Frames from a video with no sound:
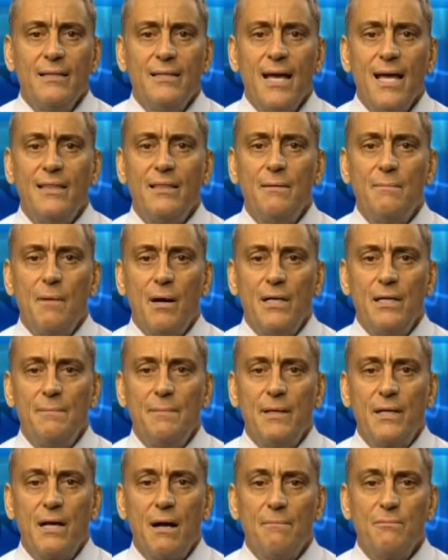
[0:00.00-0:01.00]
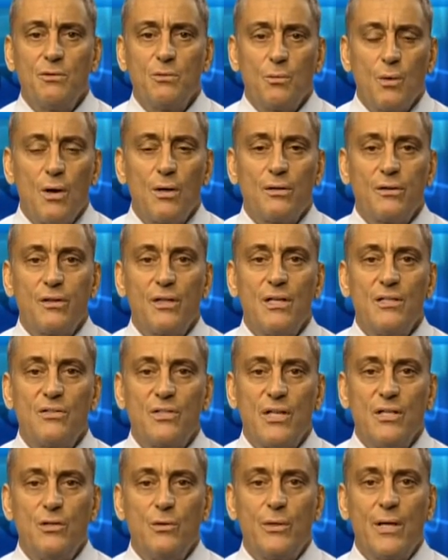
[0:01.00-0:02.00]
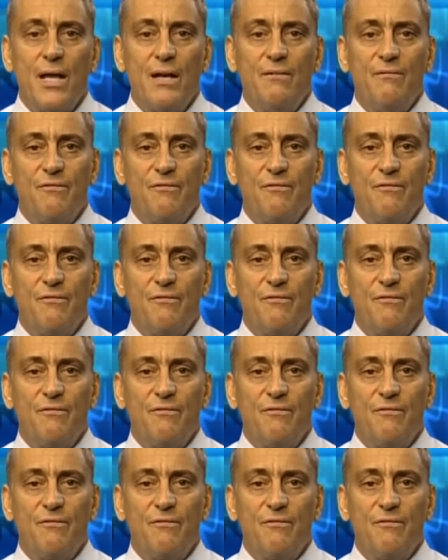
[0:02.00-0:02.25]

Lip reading: then the money becomes worthless and you get